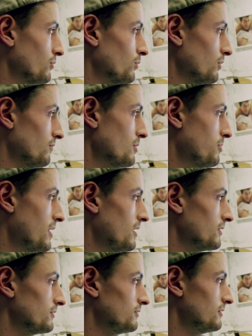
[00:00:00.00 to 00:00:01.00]
all of the
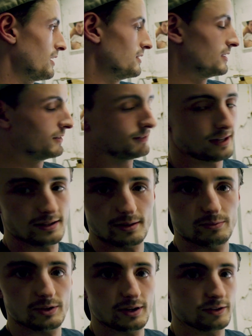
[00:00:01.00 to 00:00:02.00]
parts and then send
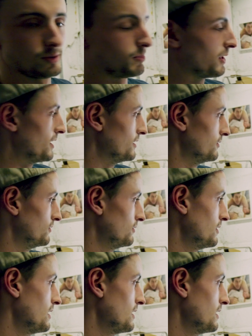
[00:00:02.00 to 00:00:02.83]
them to the suppliers,